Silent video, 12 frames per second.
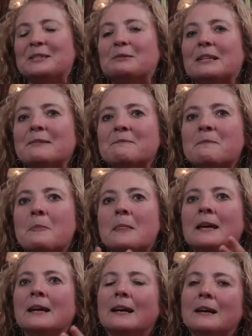right?
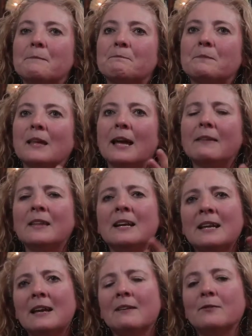And then
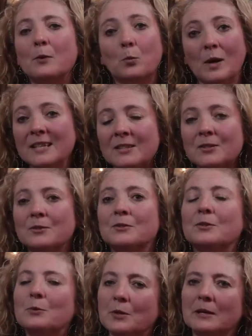I have white
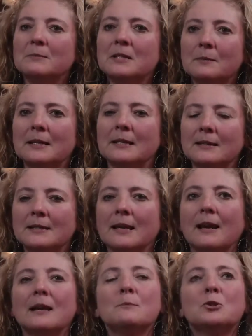students who come to me and
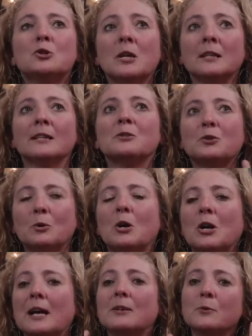say, I'm struggling so
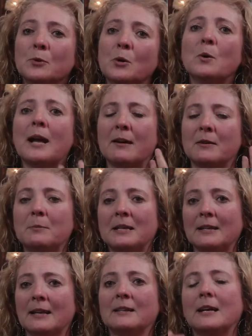hard. I don't know how to be
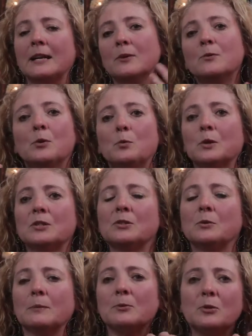an ally. I don't know what to
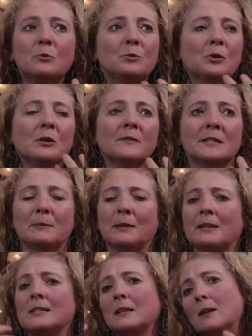do. I'm so nervous
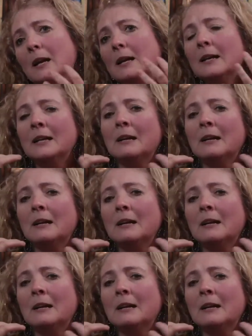about things. I